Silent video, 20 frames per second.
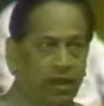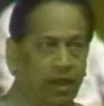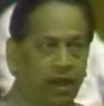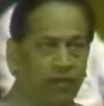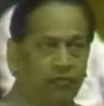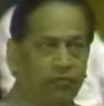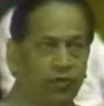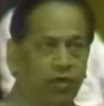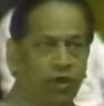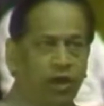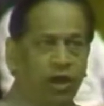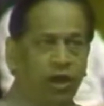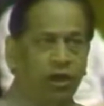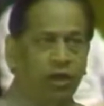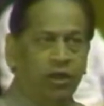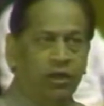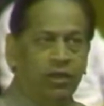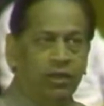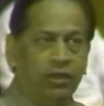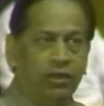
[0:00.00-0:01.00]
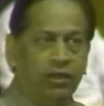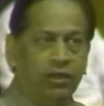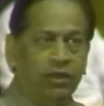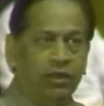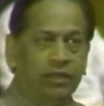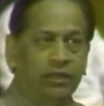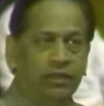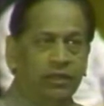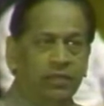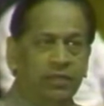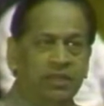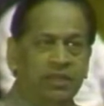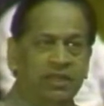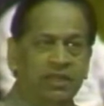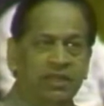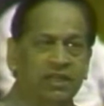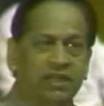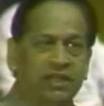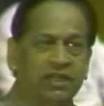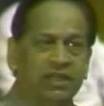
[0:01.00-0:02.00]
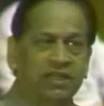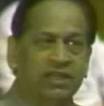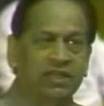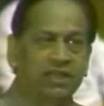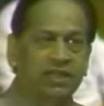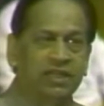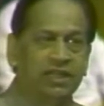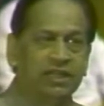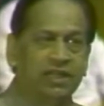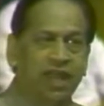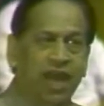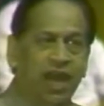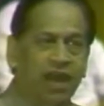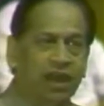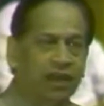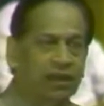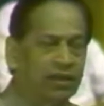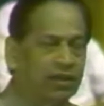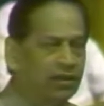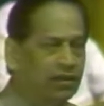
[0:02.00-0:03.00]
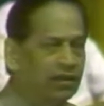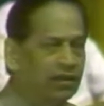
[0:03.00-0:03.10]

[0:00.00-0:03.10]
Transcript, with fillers: after all, the basic necessities are